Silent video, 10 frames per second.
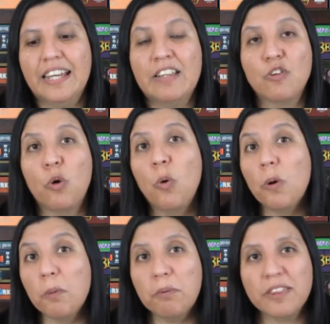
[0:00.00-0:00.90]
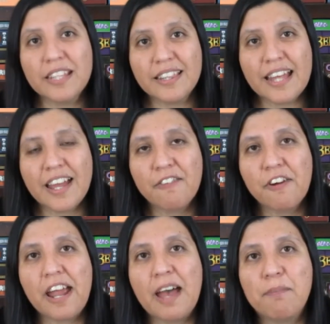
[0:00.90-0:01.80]
It's a horrible thing that
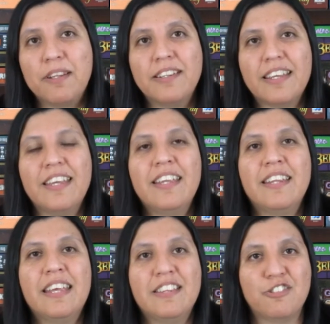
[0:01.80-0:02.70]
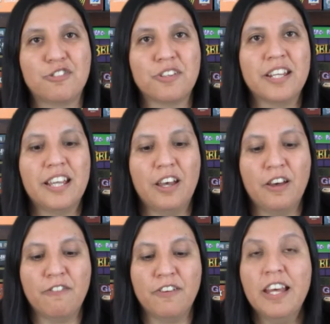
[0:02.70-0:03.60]
ever happened in the history
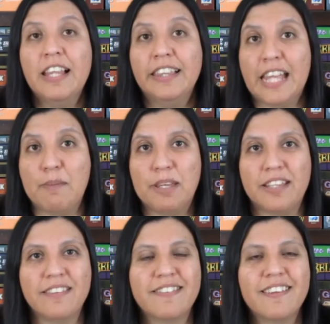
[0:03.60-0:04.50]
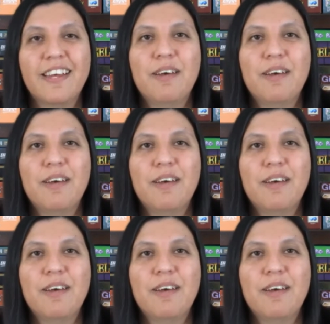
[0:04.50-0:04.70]
of lemmings,